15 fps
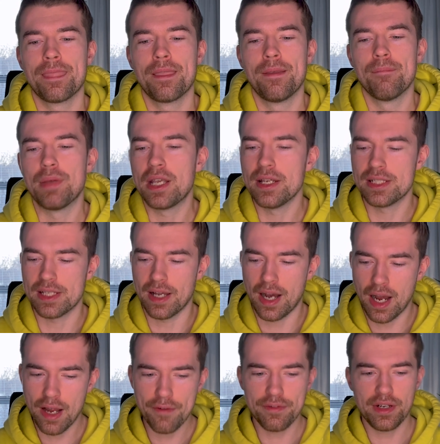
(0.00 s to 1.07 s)
Because
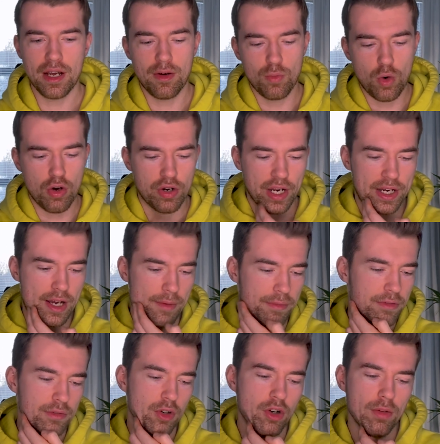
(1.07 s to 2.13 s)
I've now woken up
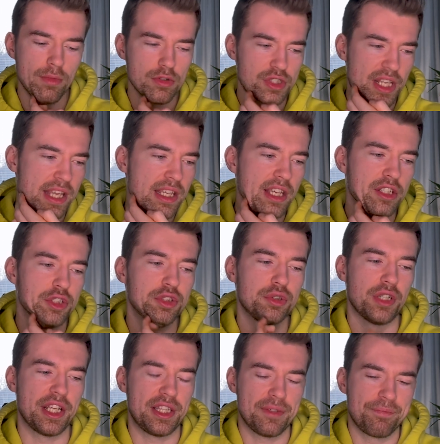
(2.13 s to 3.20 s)
almost a year
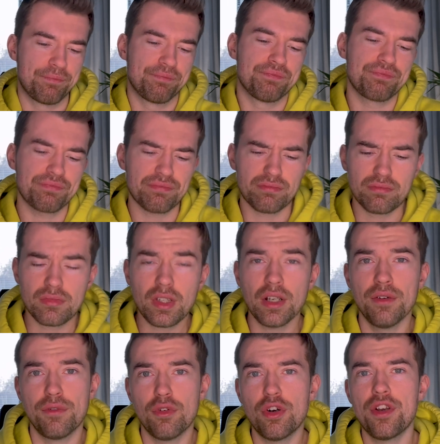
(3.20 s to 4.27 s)
straight,
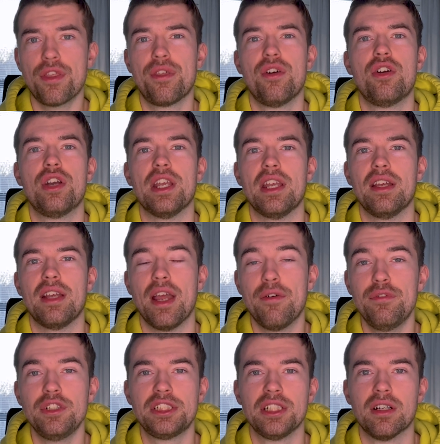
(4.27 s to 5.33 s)
4:30
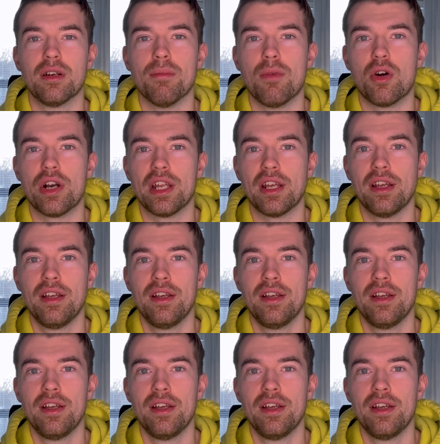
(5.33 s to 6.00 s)
every single morning.